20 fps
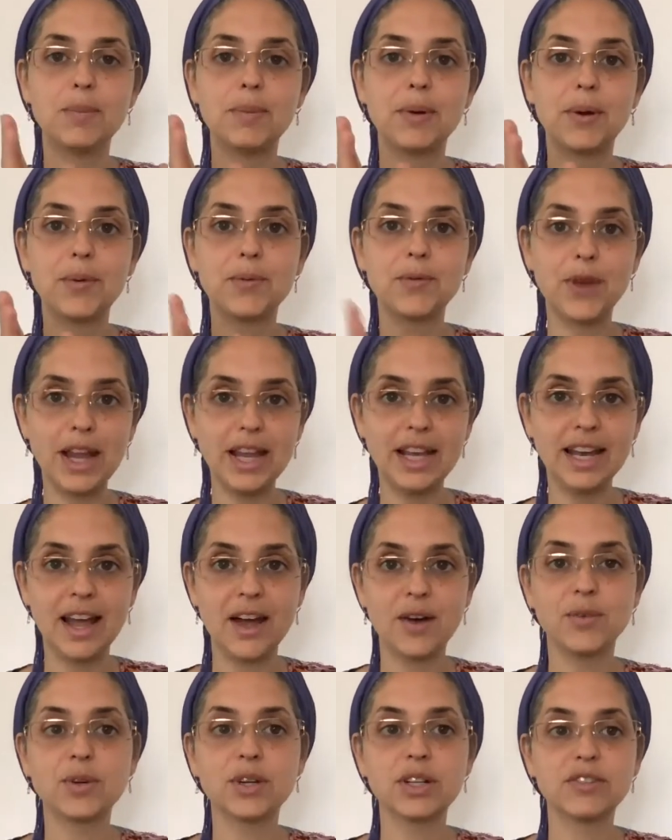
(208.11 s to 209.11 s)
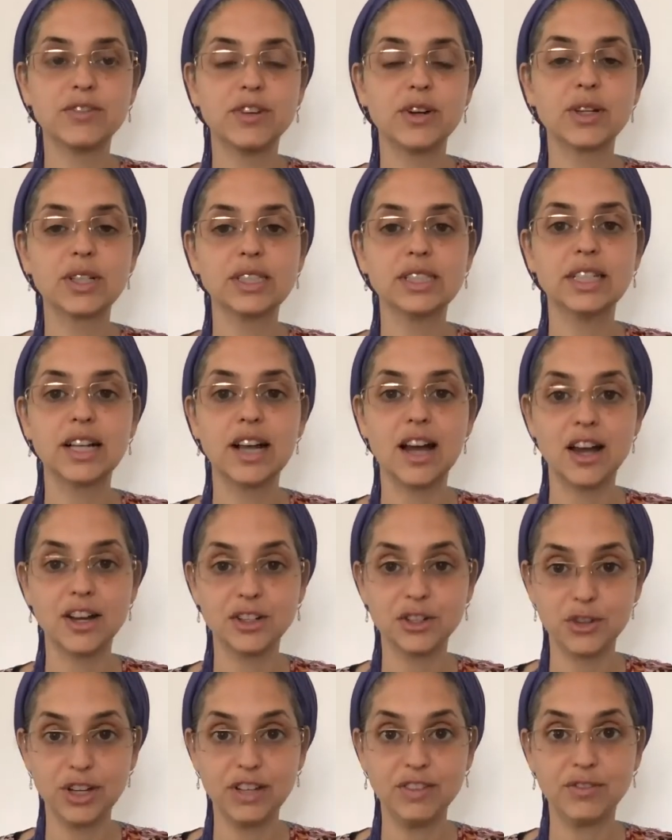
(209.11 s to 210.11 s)
but right now we're focusing on
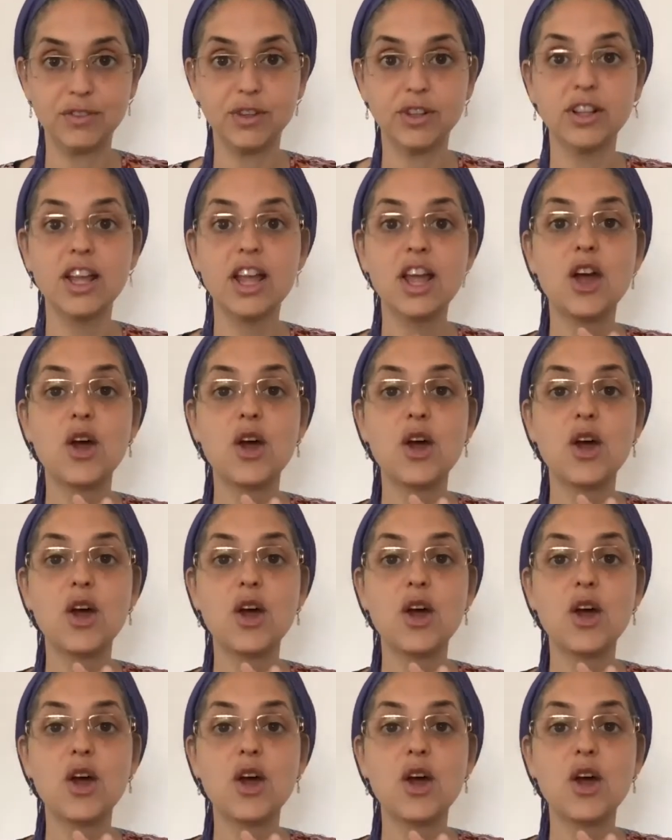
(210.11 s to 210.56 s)
grateful.